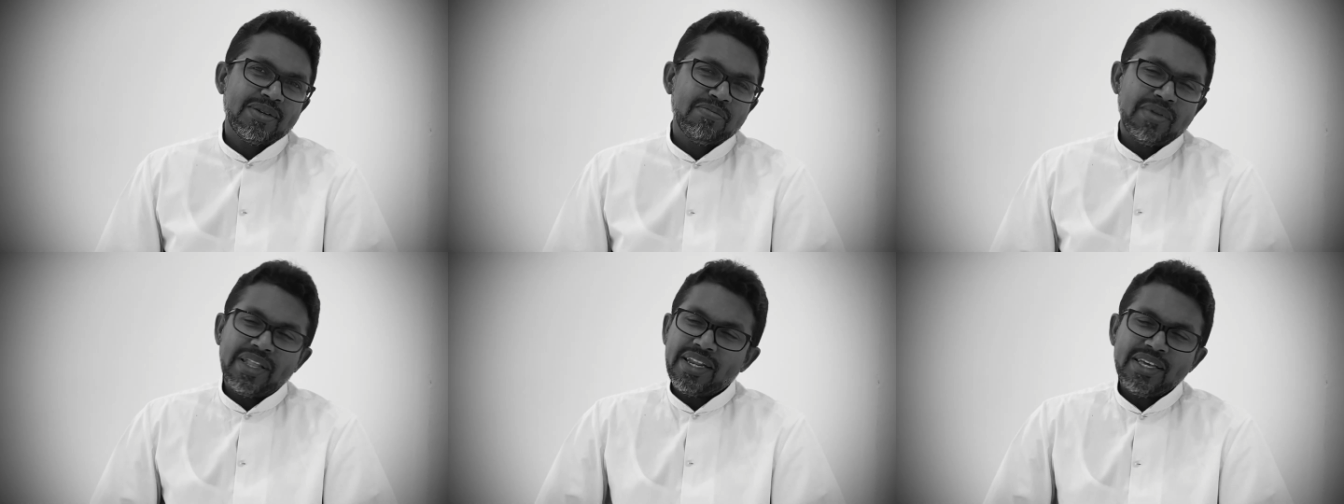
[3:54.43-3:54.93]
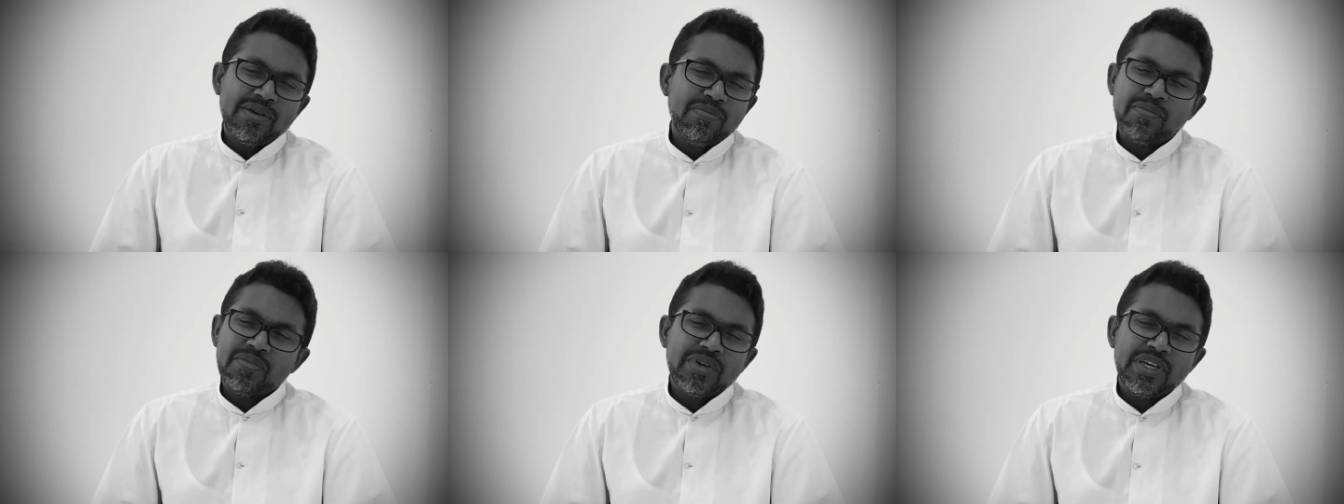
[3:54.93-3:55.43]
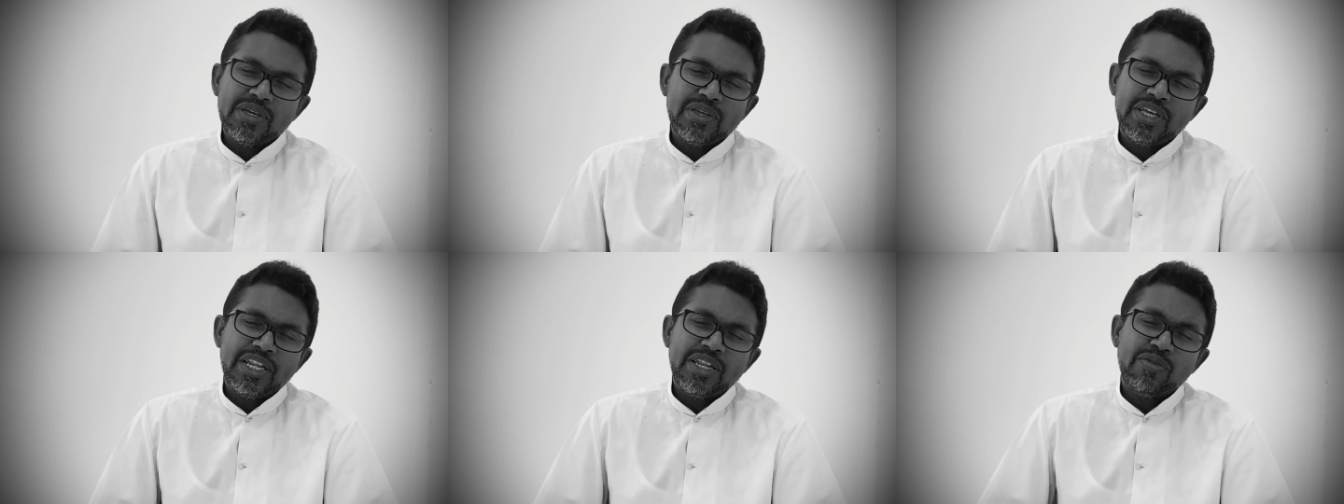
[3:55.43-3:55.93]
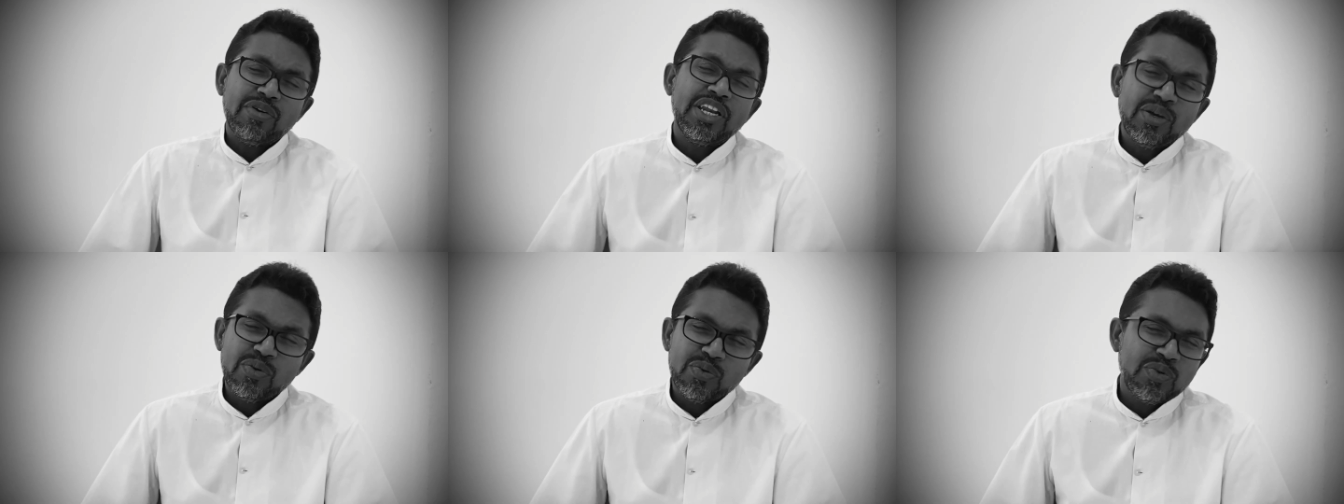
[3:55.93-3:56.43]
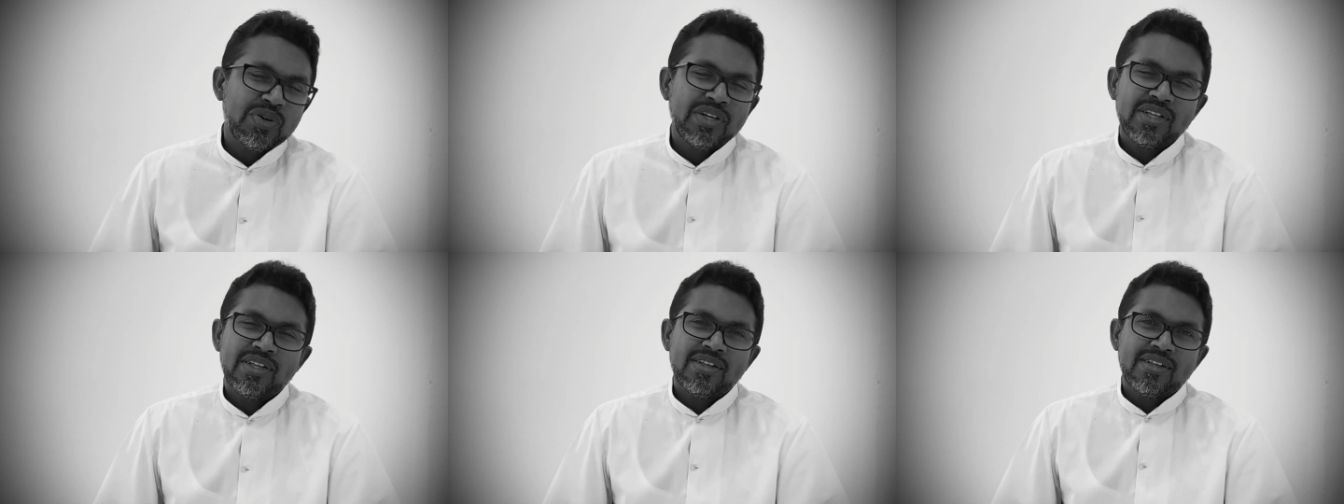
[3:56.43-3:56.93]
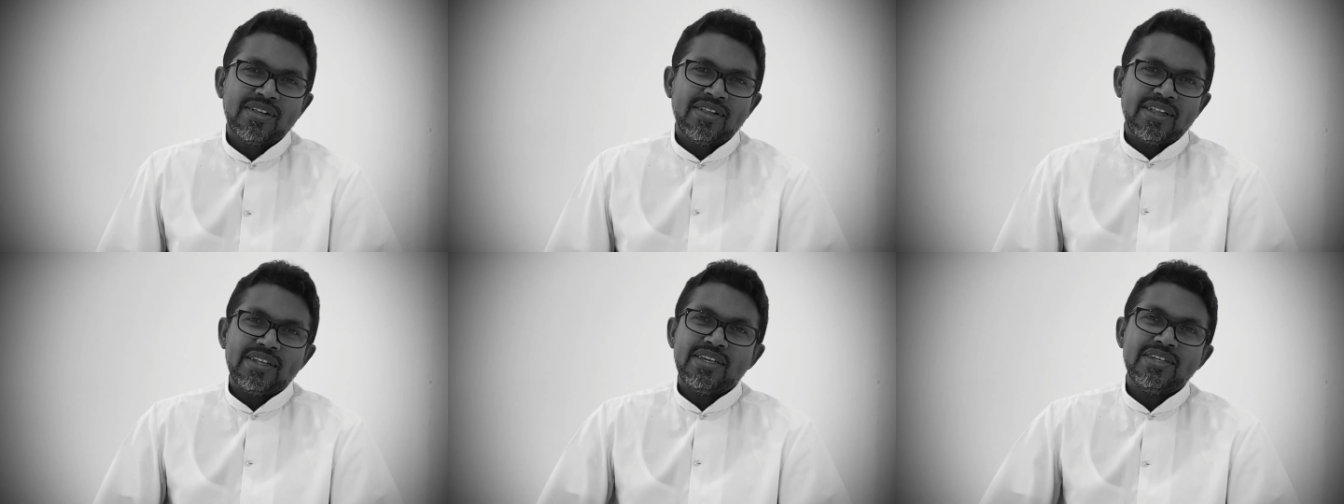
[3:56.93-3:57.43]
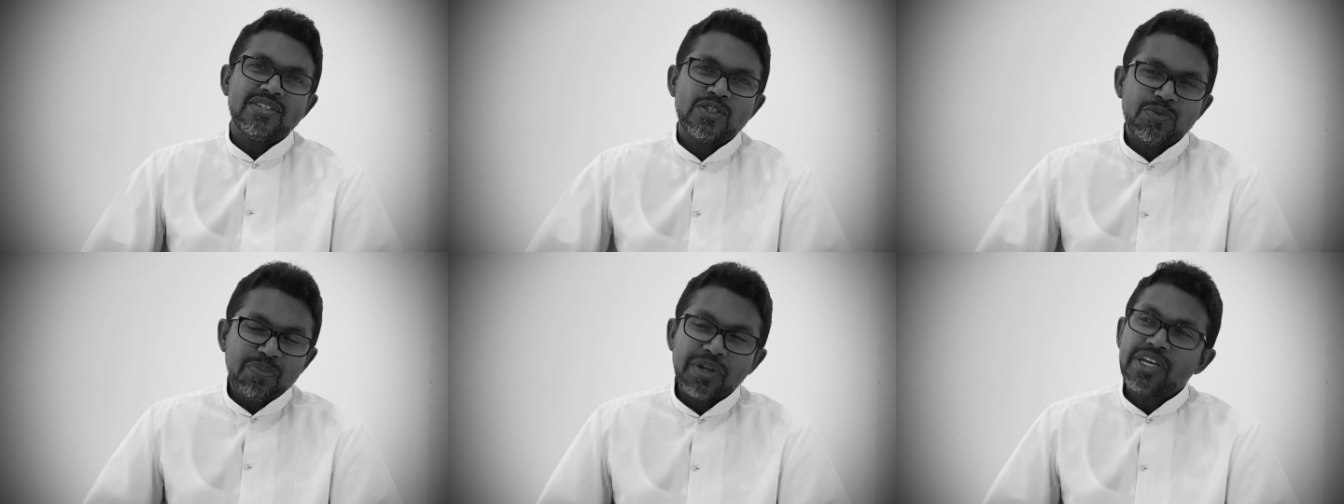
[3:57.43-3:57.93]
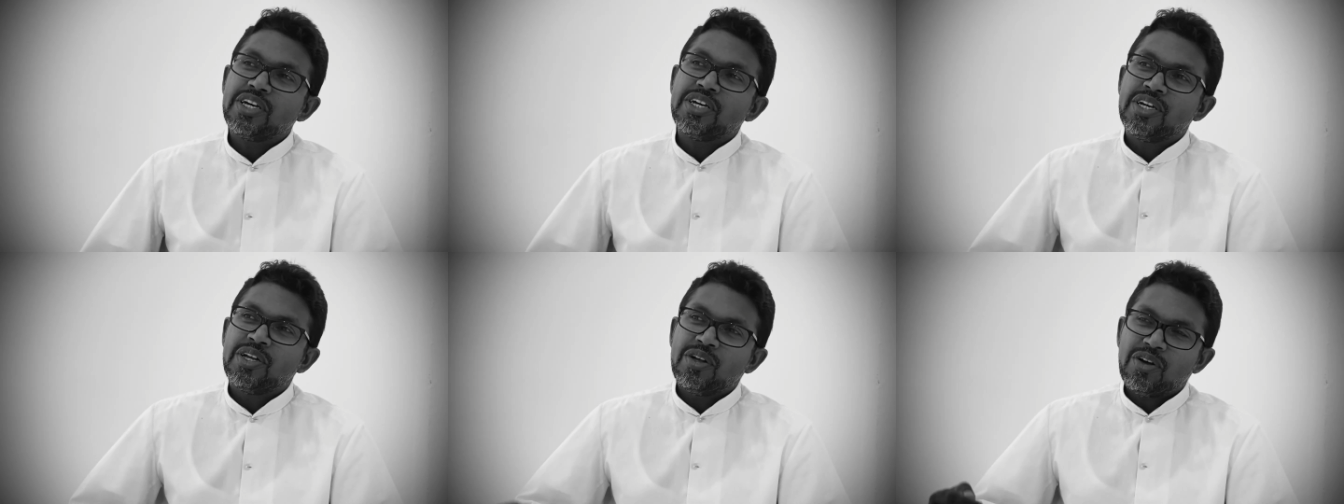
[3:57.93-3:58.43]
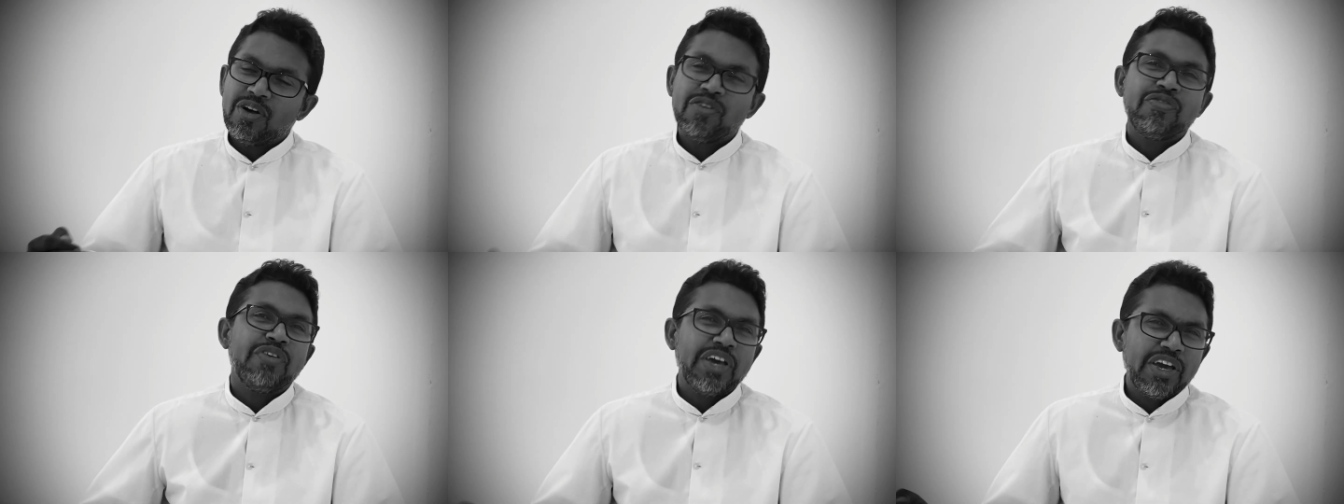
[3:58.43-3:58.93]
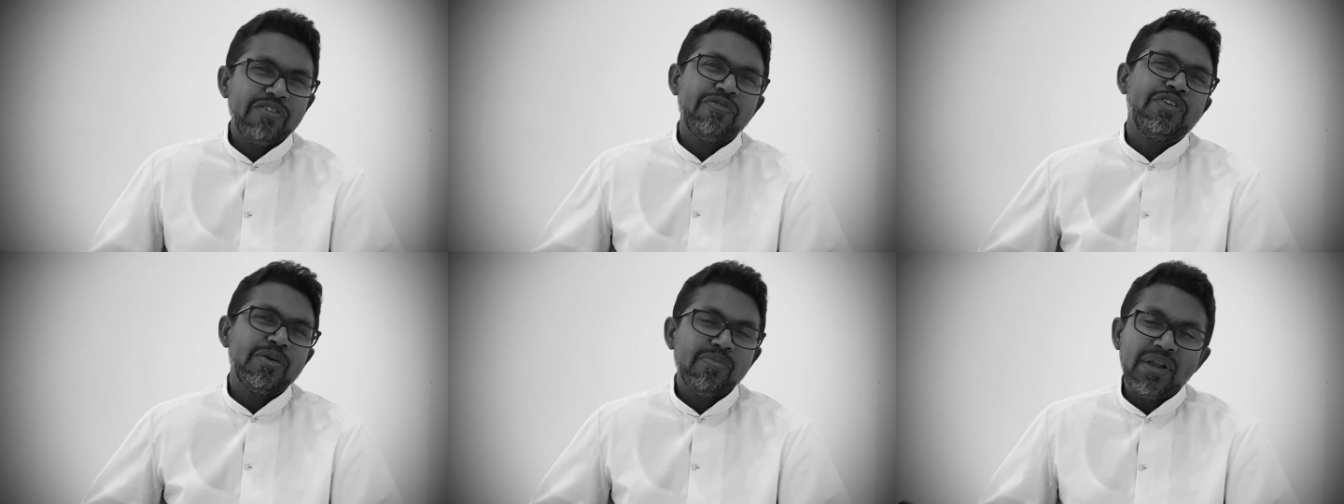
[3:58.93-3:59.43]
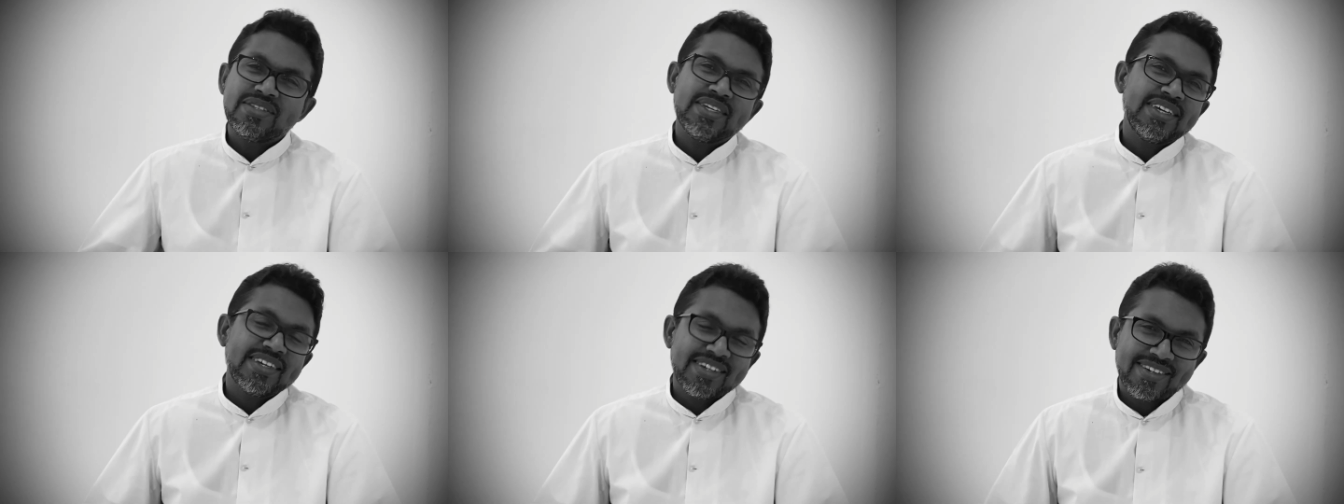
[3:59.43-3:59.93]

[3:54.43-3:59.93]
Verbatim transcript: But then he, he, he never knew that he's a spring of every blessing.